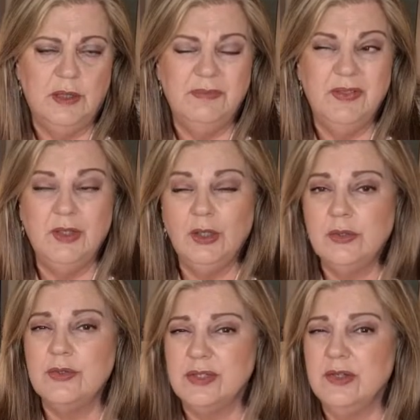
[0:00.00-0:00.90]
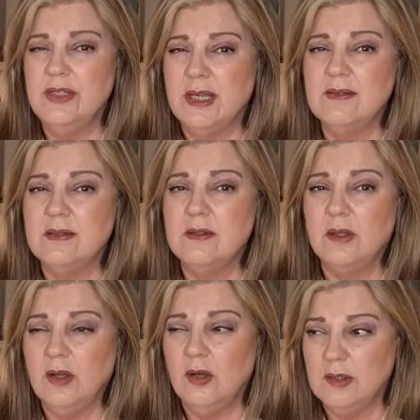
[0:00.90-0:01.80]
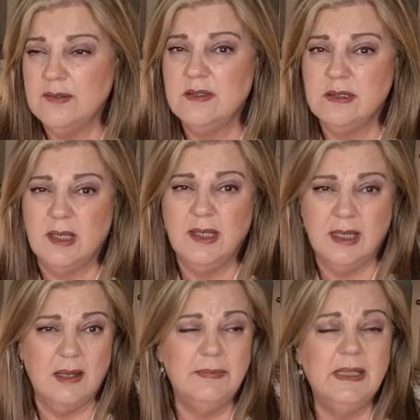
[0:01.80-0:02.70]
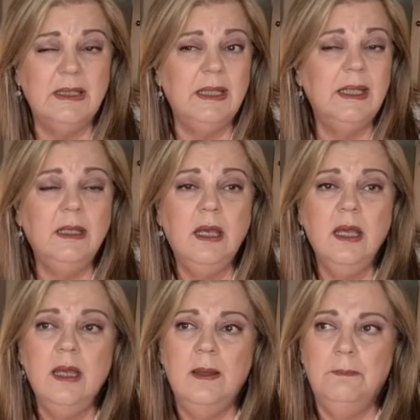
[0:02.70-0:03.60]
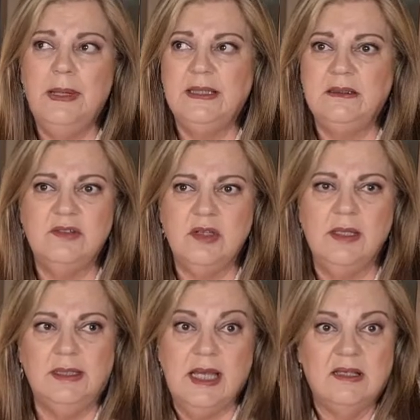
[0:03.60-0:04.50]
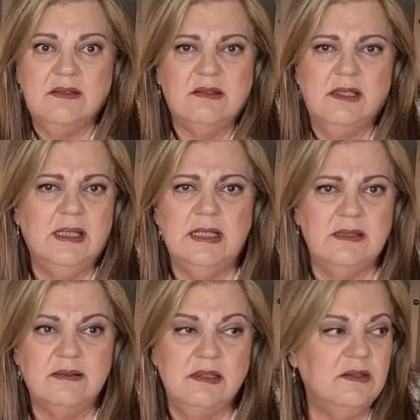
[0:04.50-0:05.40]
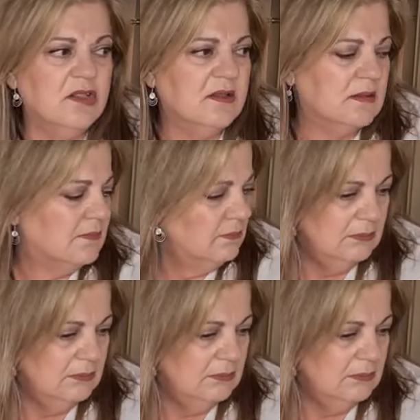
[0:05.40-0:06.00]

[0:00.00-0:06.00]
I mean, the Le Creuset does cost an arm and a leg, but it, it lasts and lasts. It just